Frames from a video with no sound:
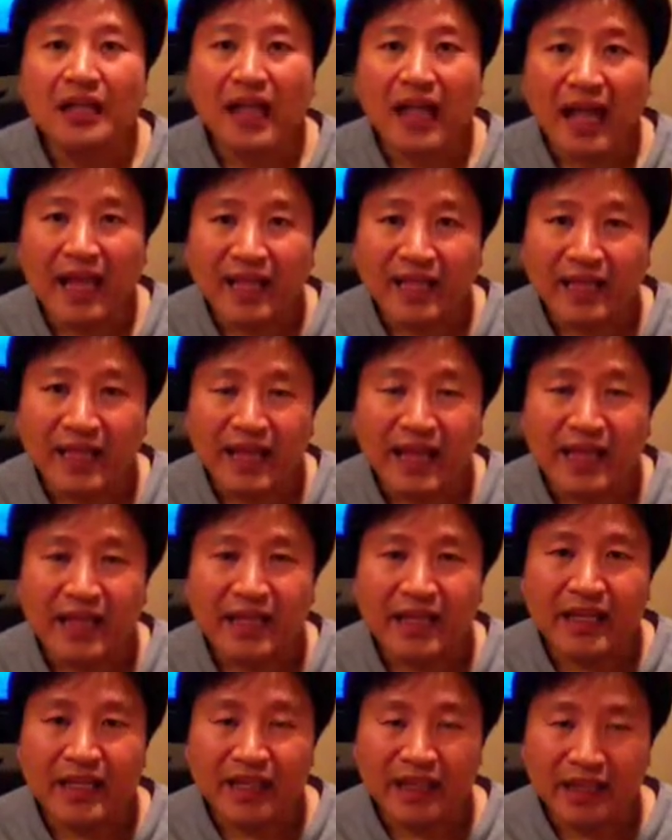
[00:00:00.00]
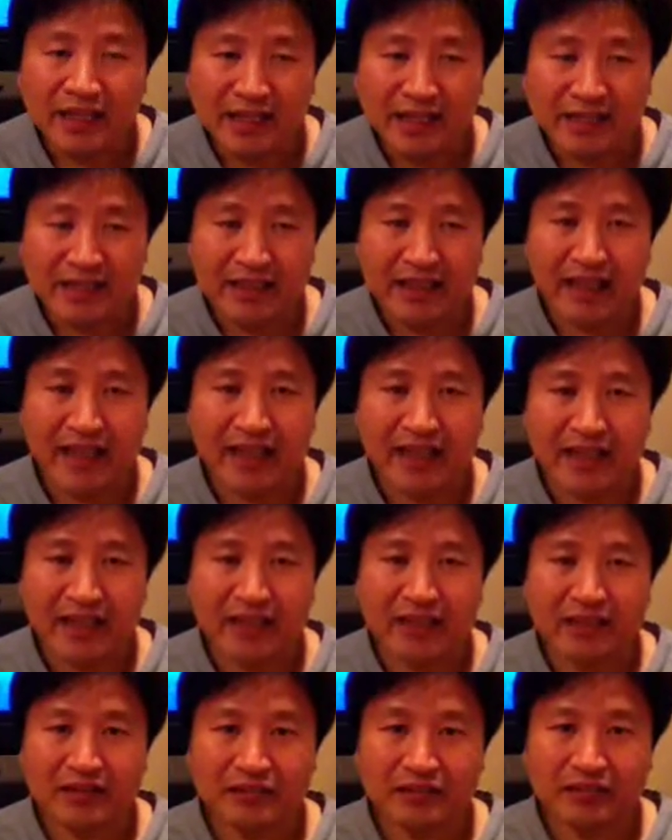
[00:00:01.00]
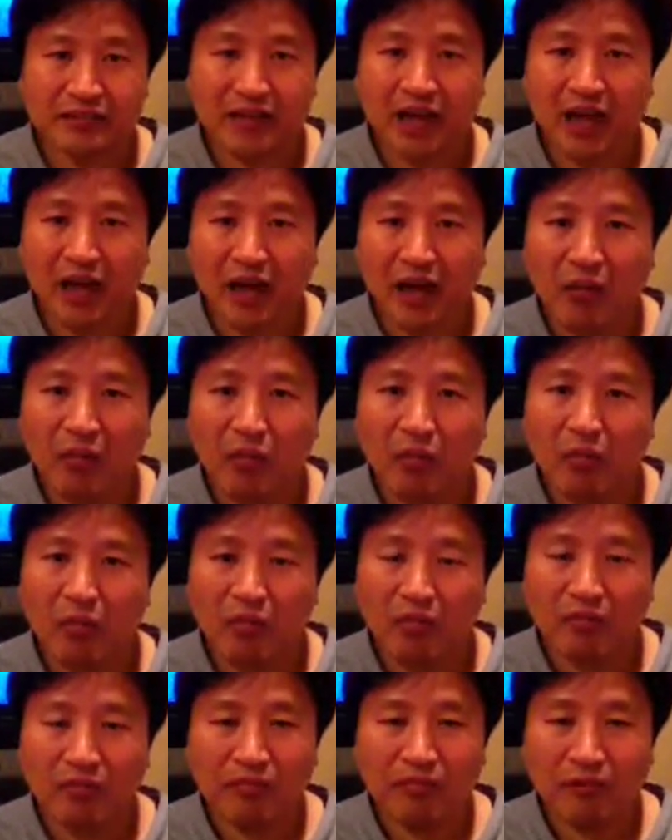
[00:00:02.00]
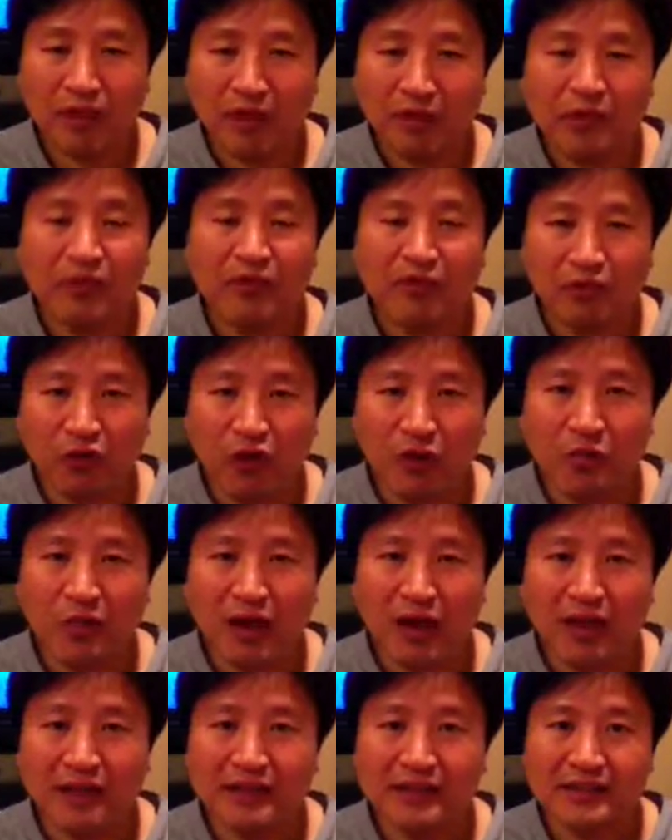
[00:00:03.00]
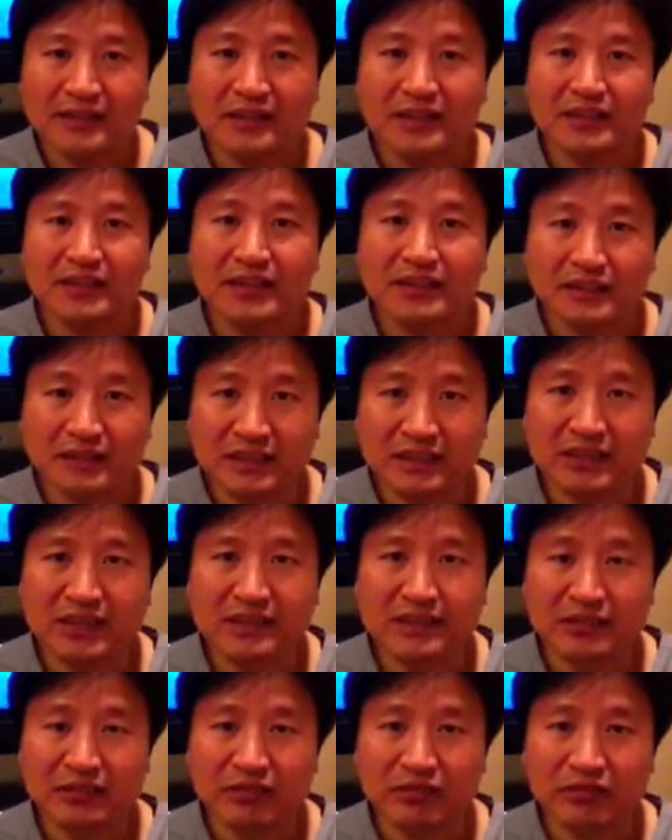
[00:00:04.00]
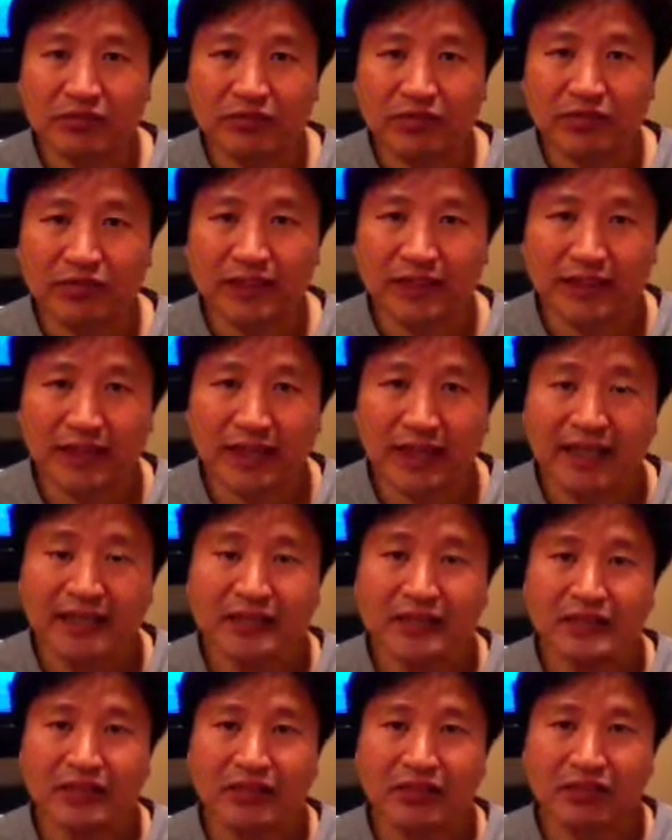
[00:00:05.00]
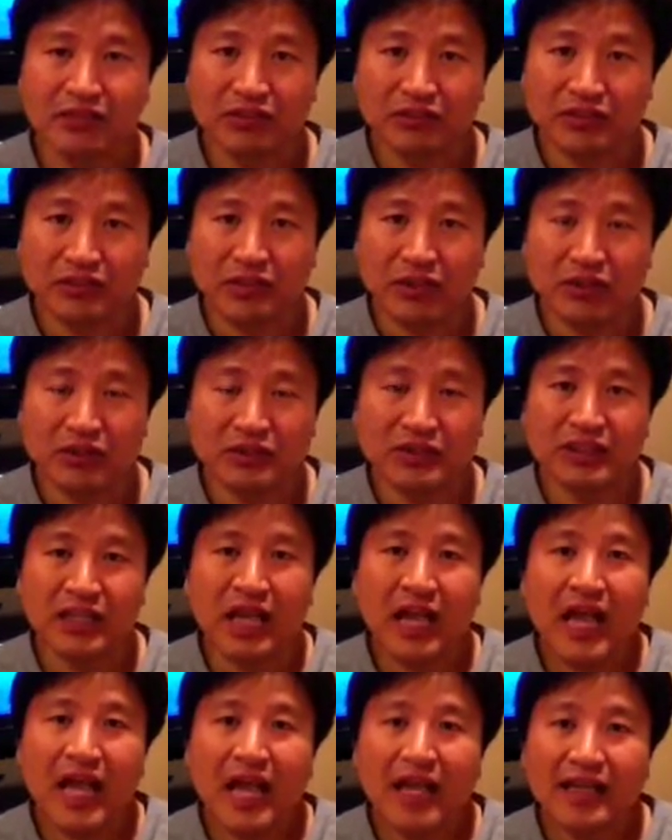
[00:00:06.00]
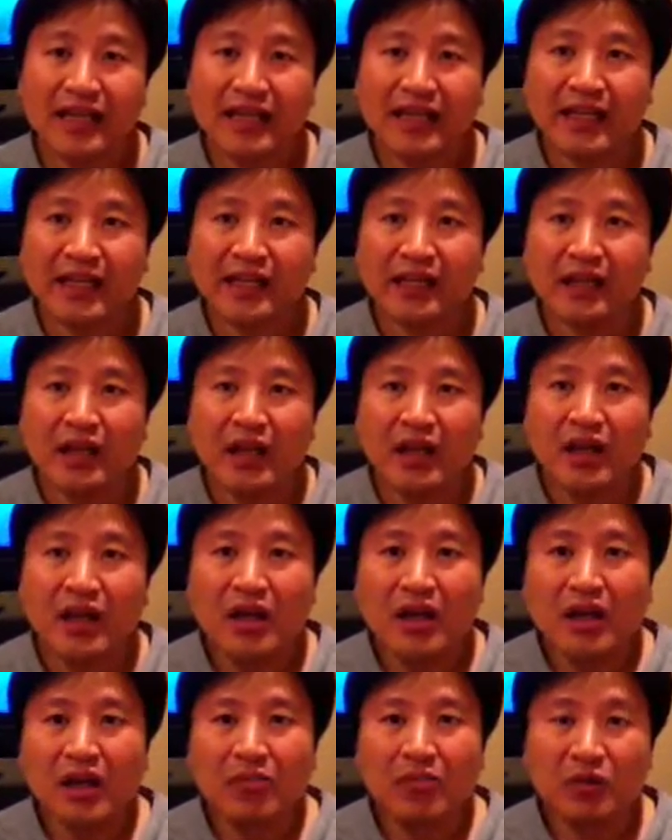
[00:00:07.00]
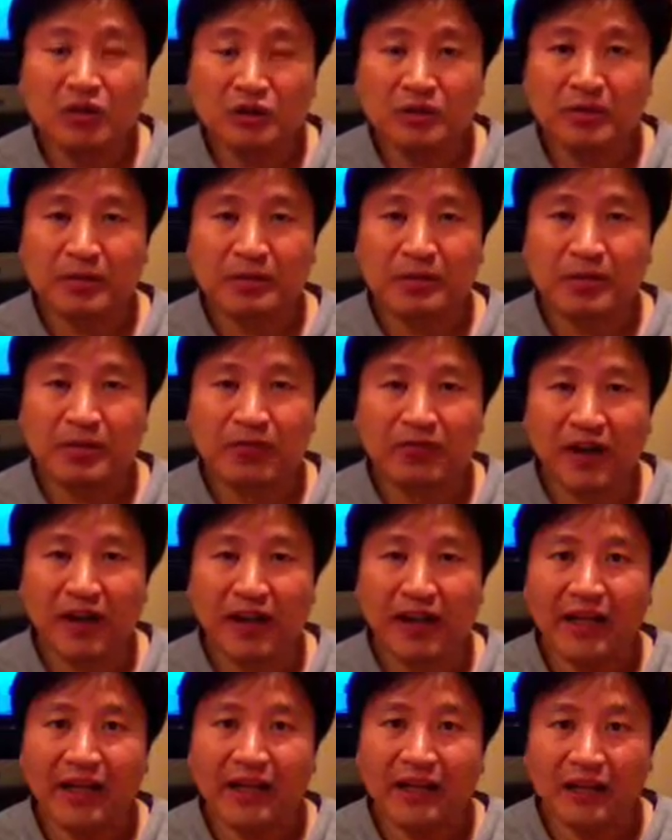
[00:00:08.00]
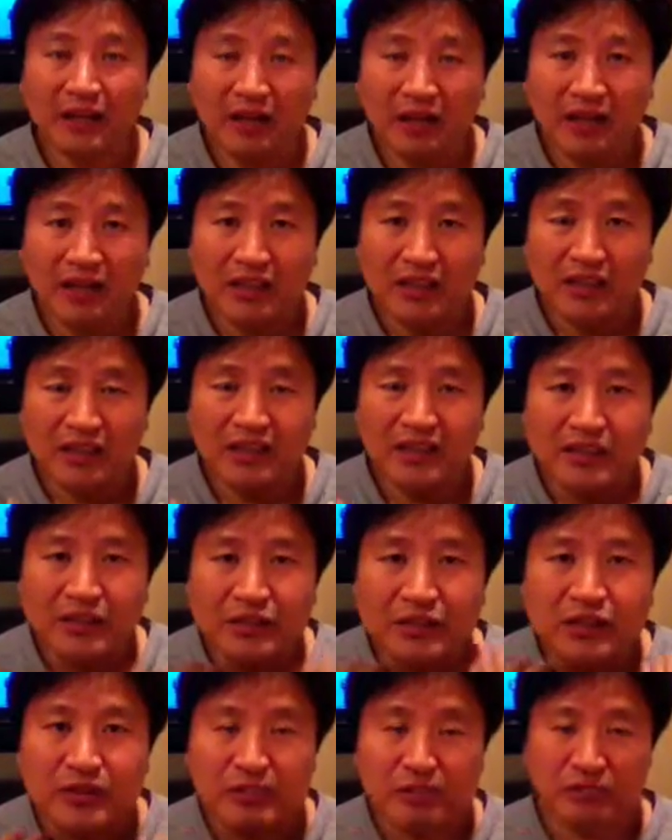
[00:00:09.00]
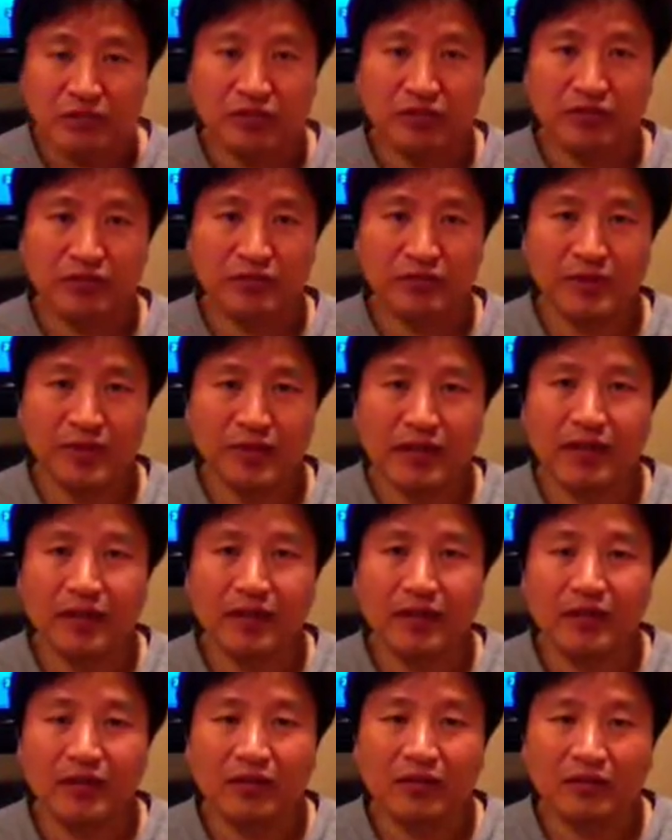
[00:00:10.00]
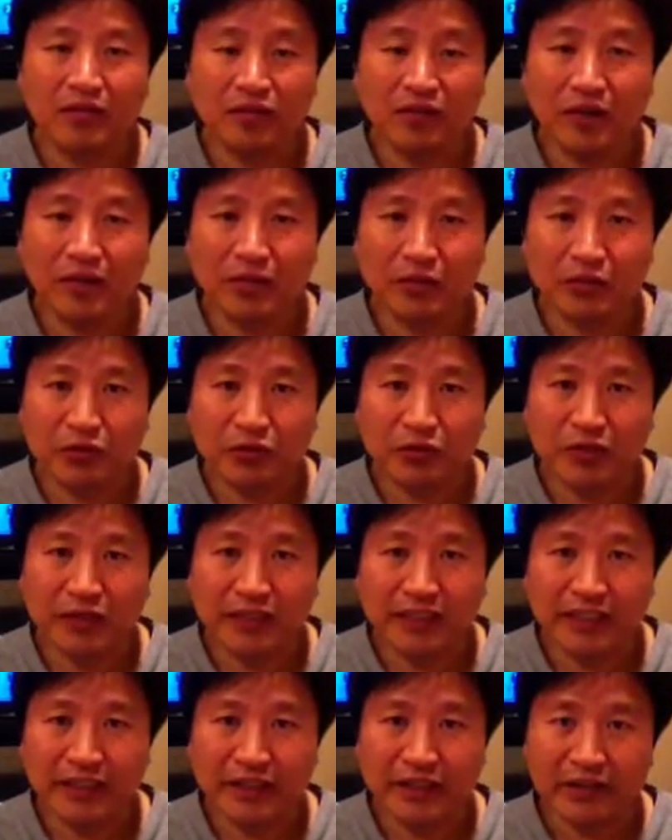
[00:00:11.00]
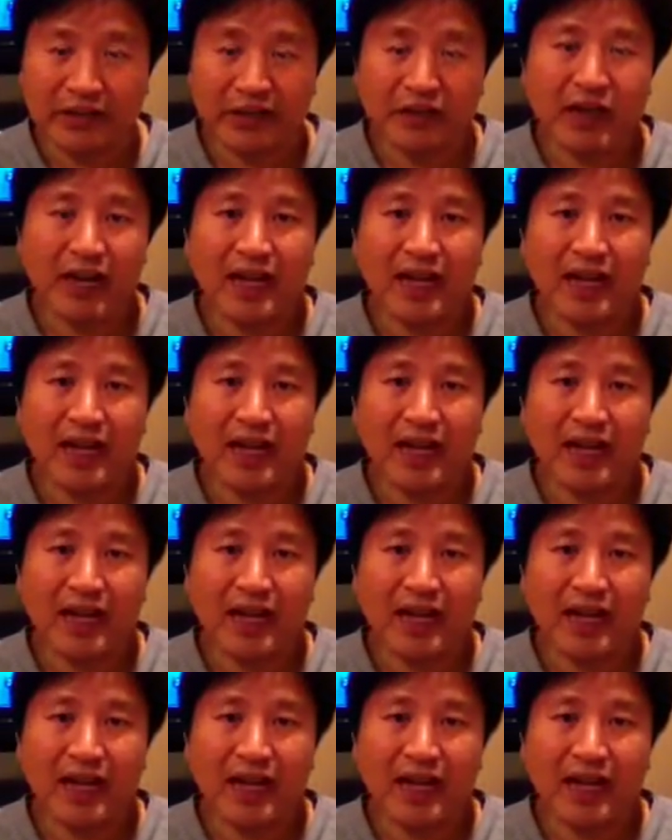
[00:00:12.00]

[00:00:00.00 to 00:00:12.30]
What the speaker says: And then it can take up to 4 months to see some really nice results. And then most people find continued improvement for up to a year.